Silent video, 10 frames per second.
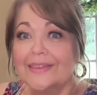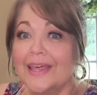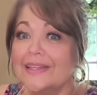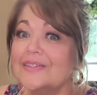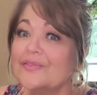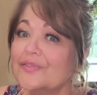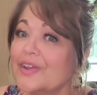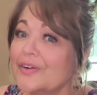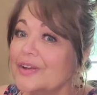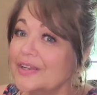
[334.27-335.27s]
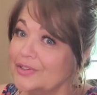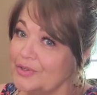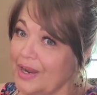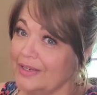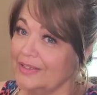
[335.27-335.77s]
that's very
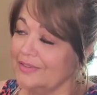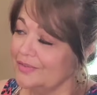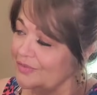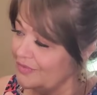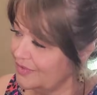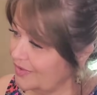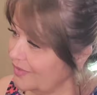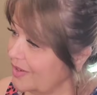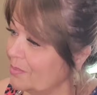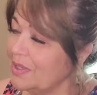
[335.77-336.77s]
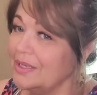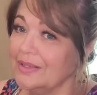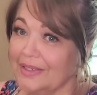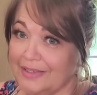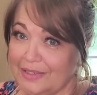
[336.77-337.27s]
attractive, very
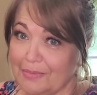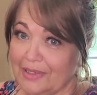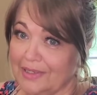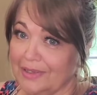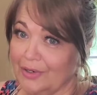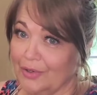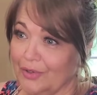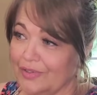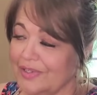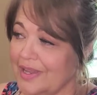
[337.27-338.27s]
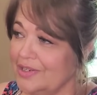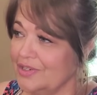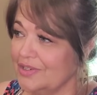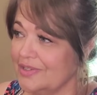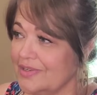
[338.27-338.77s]
appealing to my little girls,
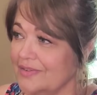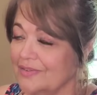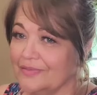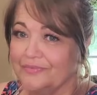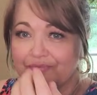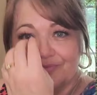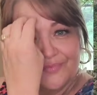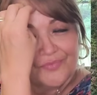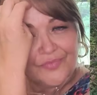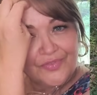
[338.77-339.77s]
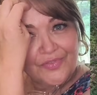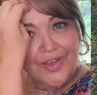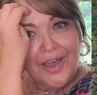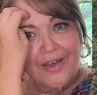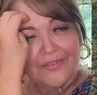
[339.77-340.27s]
ages
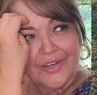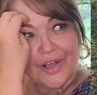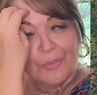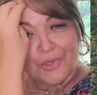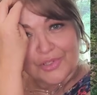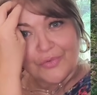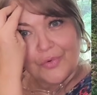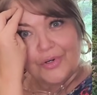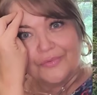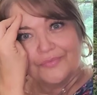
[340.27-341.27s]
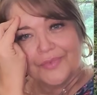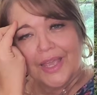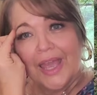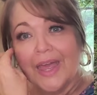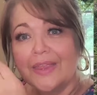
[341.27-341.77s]
5 and almost 4.
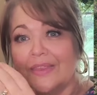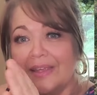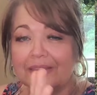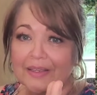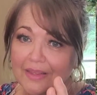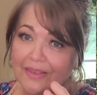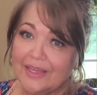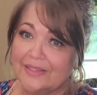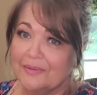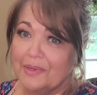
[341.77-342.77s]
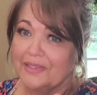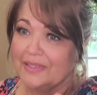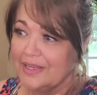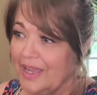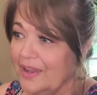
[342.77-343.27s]
They think that that's the best
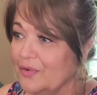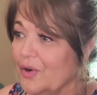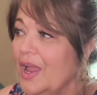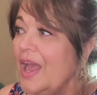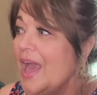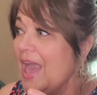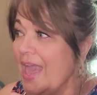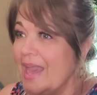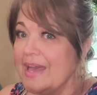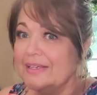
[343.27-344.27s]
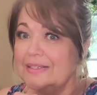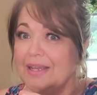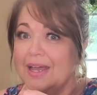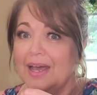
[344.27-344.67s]
thing ever. And